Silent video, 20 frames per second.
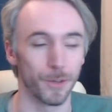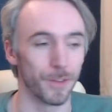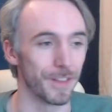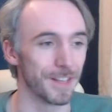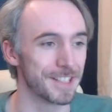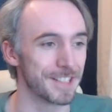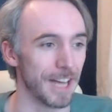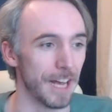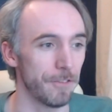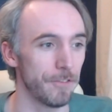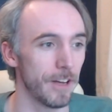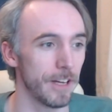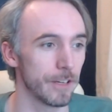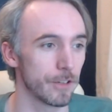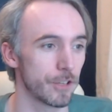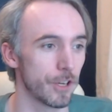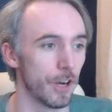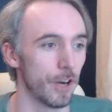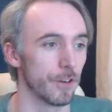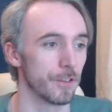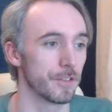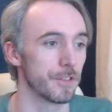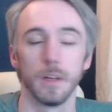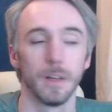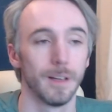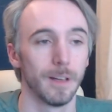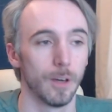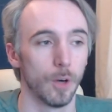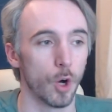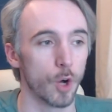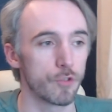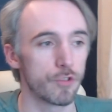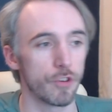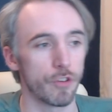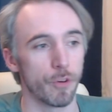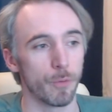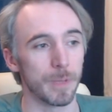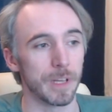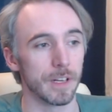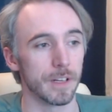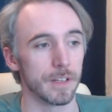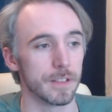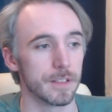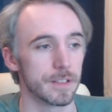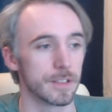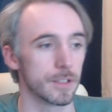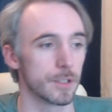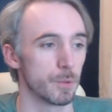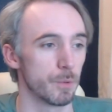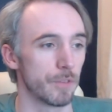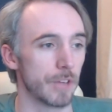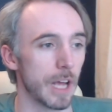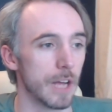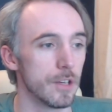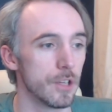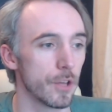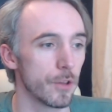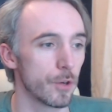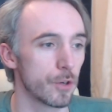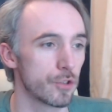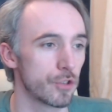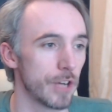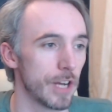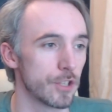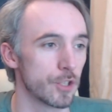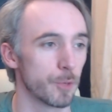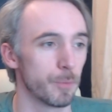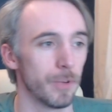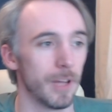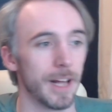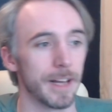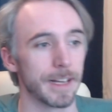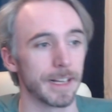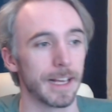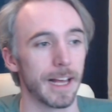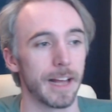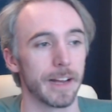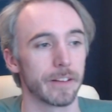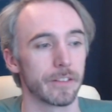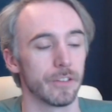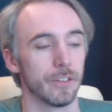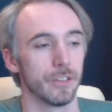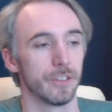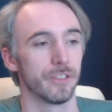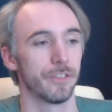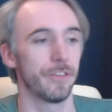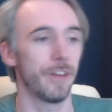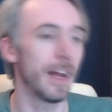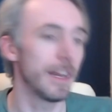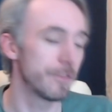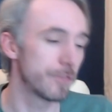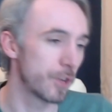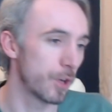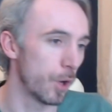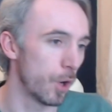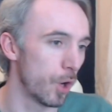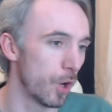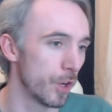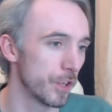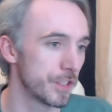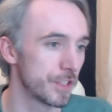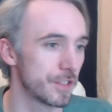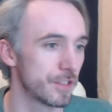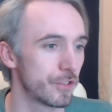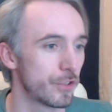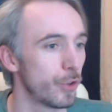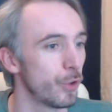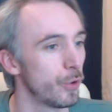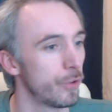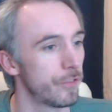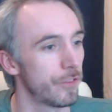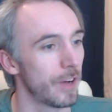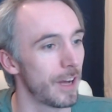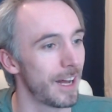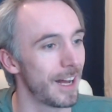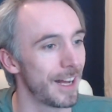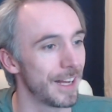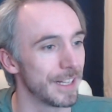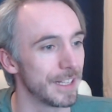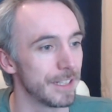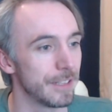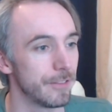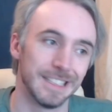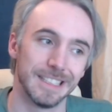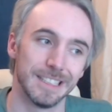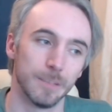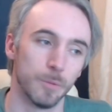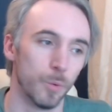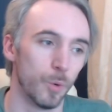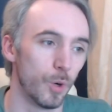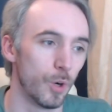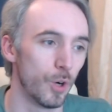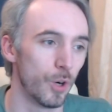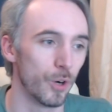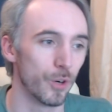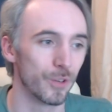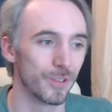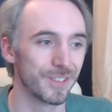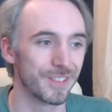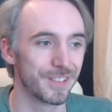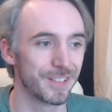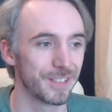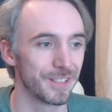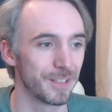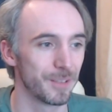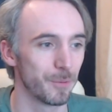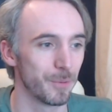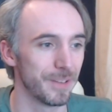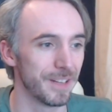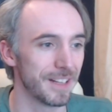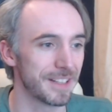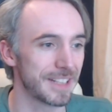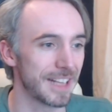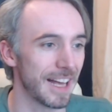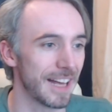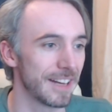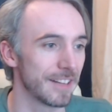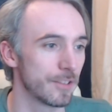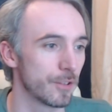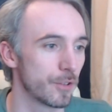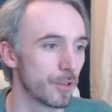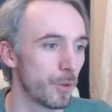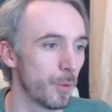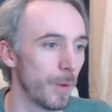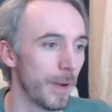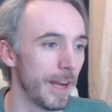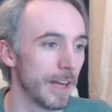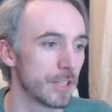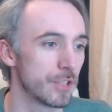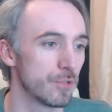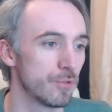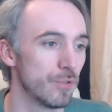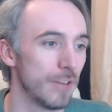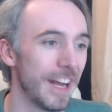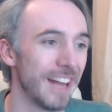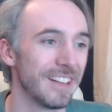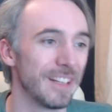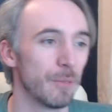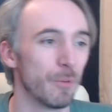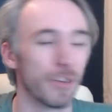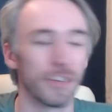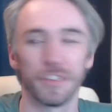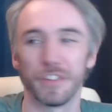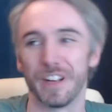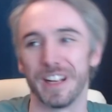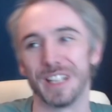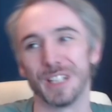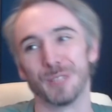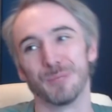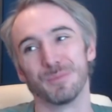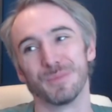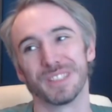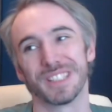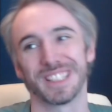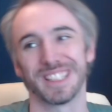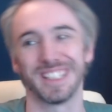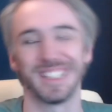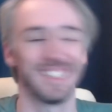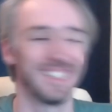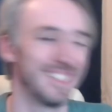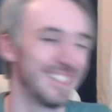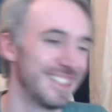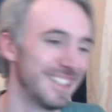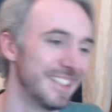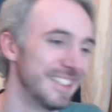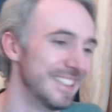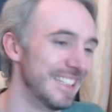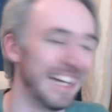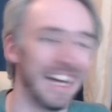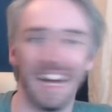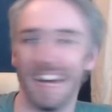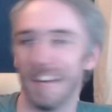Sapphire cards. Audrey Ramirez. So we've got another Treasure Planet character. 5 cost, 2/5, wards. When this character quests ready one of your items, nah.